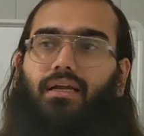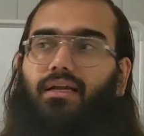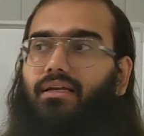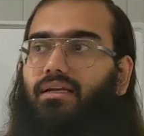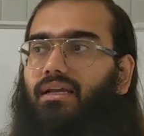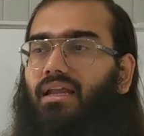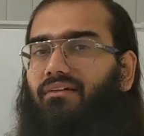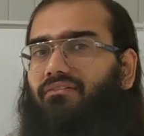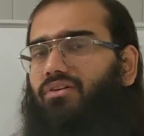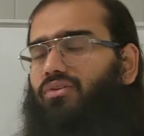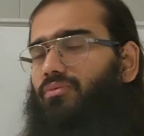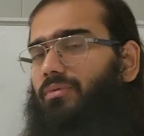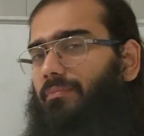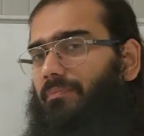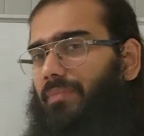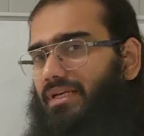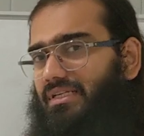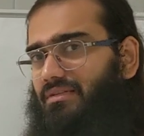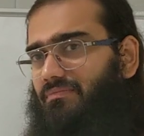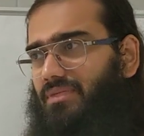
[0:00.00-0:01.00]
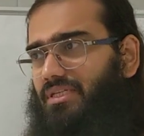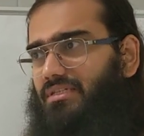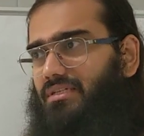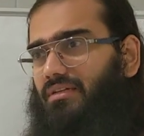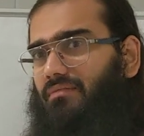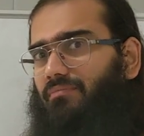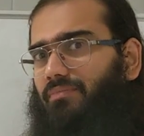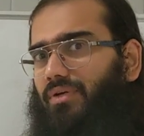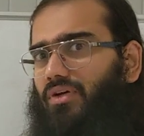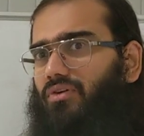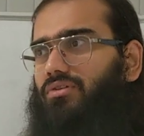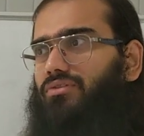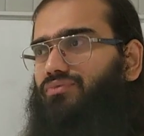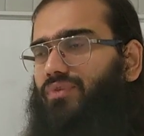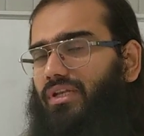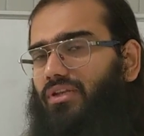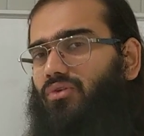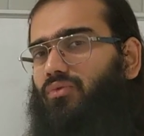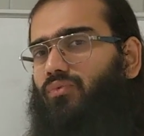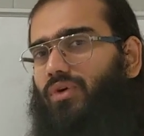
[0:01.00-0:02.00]
and never to be pessimistic. Because
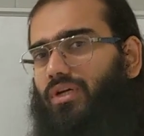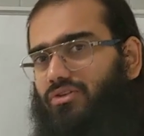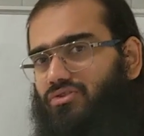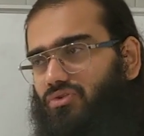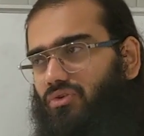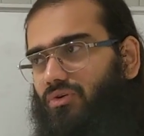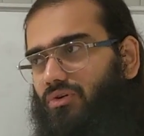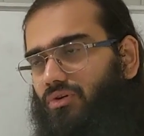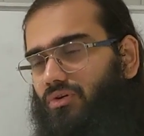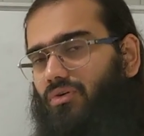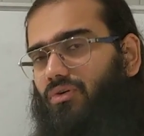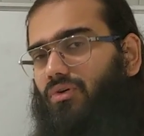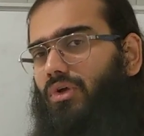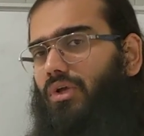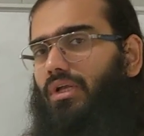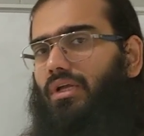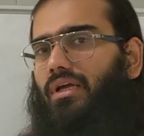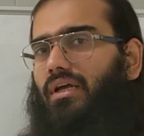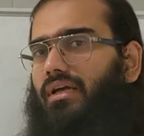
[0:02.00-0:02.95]
when you work solo,